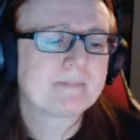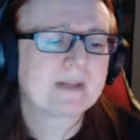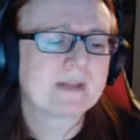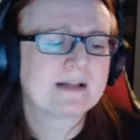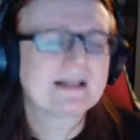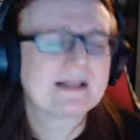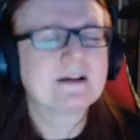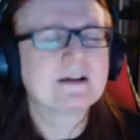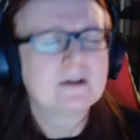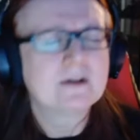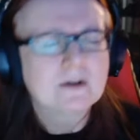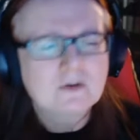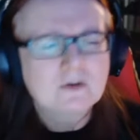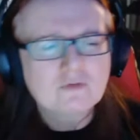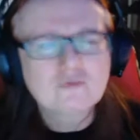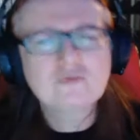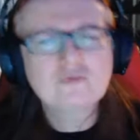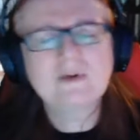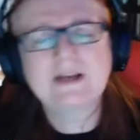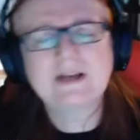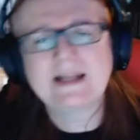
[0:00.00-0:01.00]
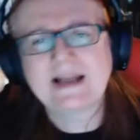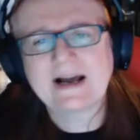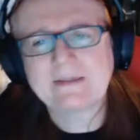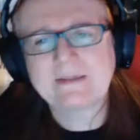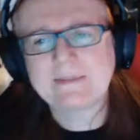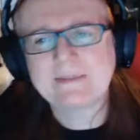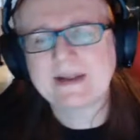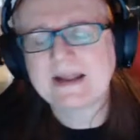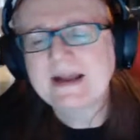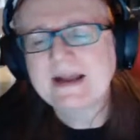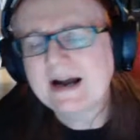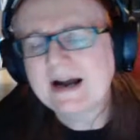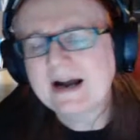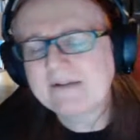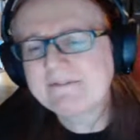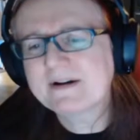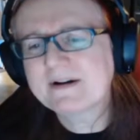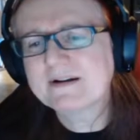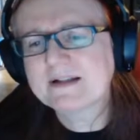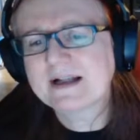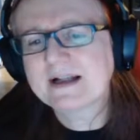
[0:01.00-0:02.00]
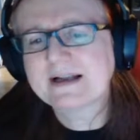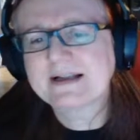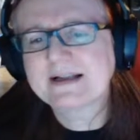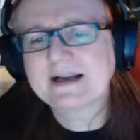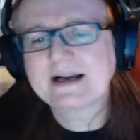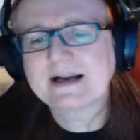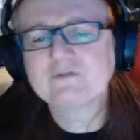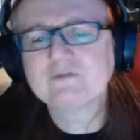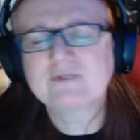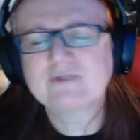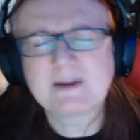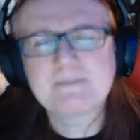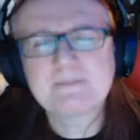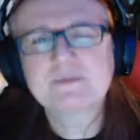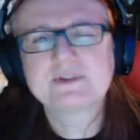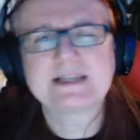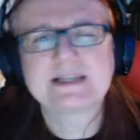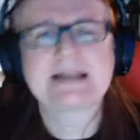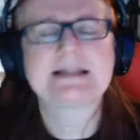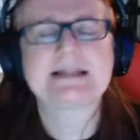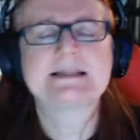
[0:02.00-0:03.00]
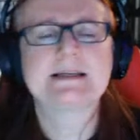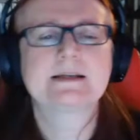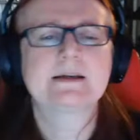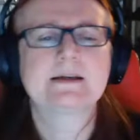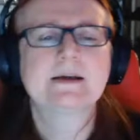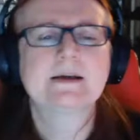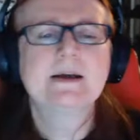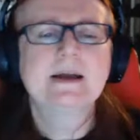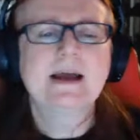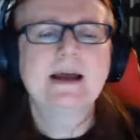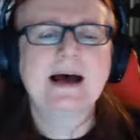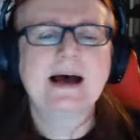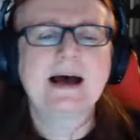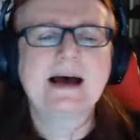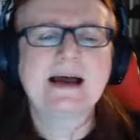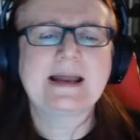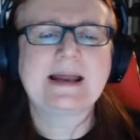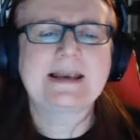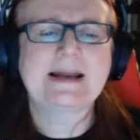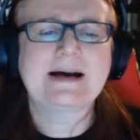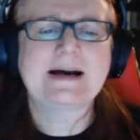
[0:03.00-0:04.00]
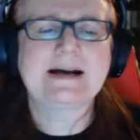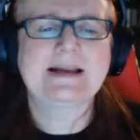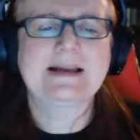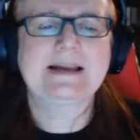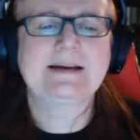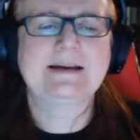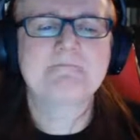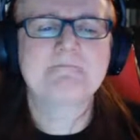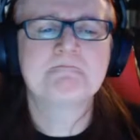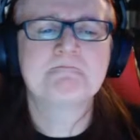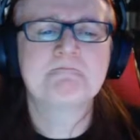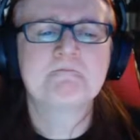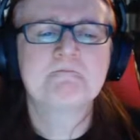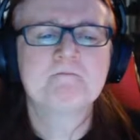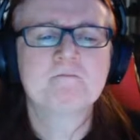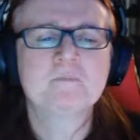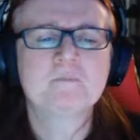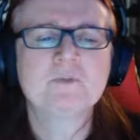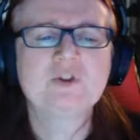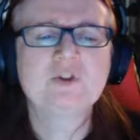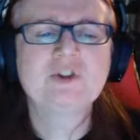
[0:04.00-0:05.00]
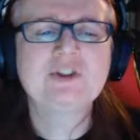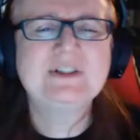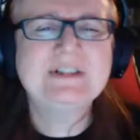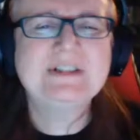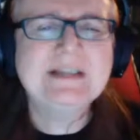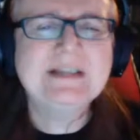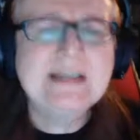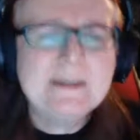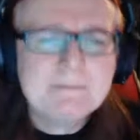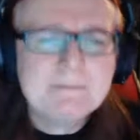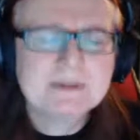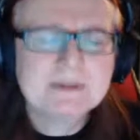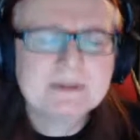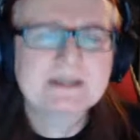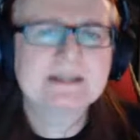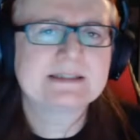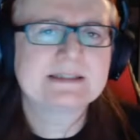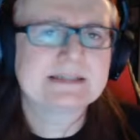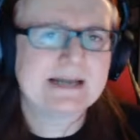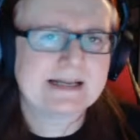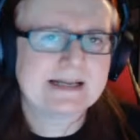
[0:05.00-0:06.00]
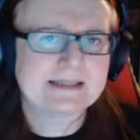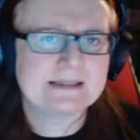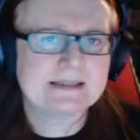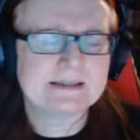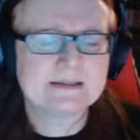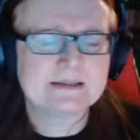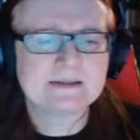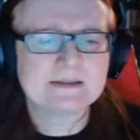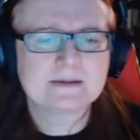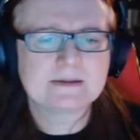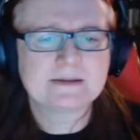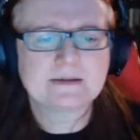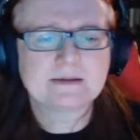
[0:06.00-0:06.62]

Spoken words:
Like, really happy. I felt like I represented, and I am deeply saddened,